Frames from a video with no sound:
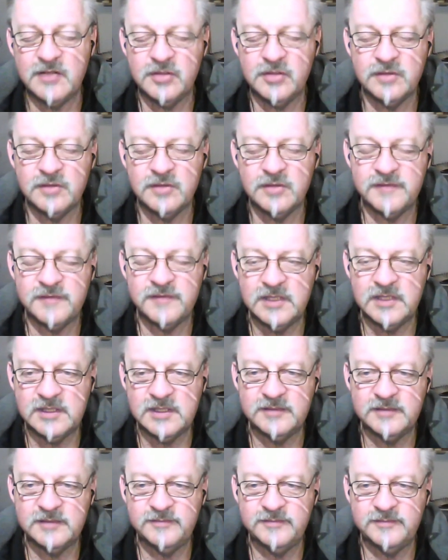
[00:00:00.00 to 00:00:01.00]
your feet
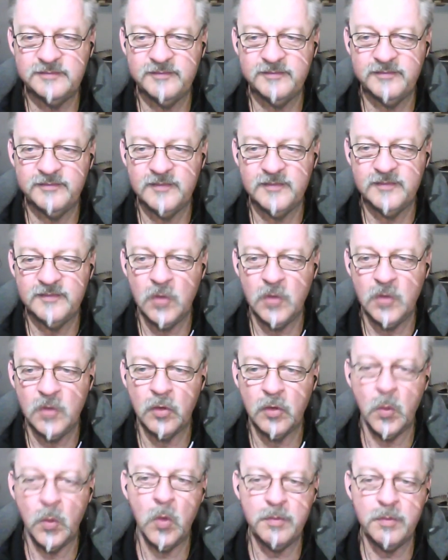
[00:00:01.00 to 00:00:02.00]
or a
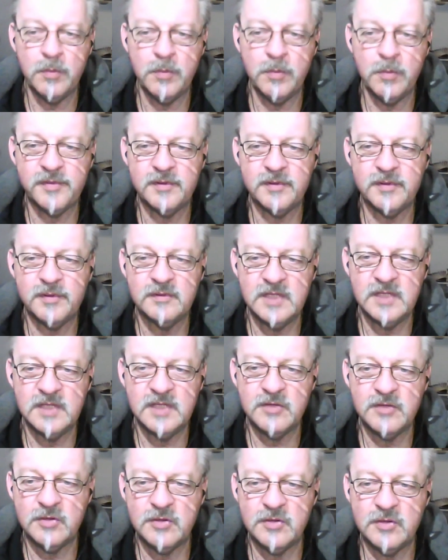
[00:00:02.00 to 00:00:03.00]
warmth down
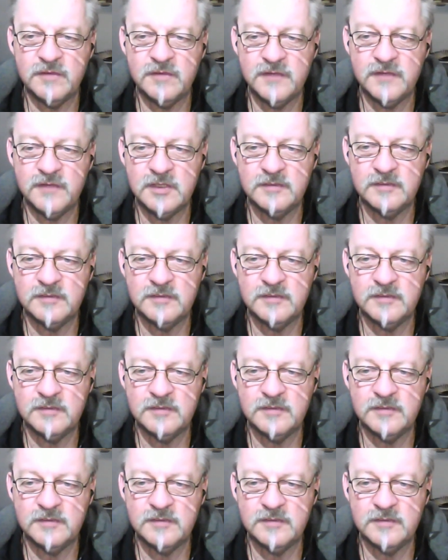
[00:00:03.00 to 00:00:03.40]
through your feet.